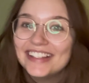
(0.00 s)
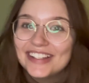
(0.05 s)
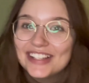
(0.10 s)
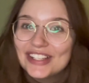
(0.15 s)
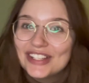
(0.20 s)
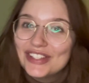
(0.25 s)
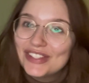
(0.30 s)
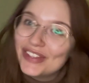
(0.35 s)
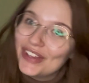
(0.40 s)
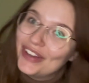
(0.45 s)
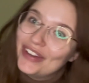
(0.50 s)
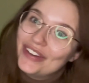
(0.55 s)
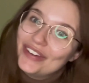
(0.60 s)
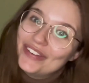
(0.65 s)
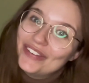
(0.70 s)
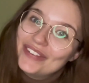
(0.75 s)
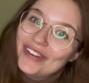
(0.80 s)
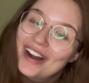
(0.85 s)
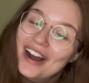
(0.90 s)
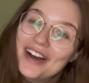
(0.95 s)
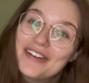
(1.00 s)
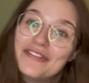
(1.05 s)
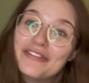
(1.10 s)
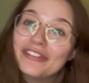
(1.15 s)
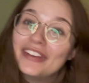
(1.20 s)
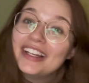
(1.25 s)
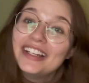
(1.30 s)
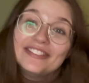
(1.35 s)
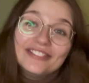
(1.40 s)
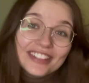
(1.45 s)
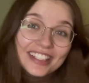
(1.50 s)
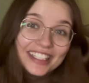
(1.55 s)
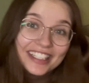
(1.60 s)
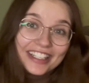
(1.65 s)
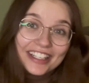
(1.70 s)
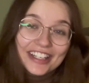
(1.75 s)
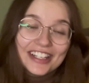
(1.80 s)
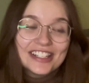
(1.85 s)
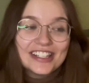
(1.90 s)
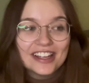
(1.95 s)
so I'm feeling really
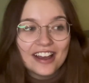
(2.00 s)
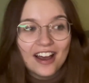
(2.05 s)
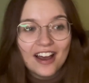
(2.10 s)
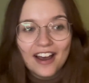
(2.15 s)
good.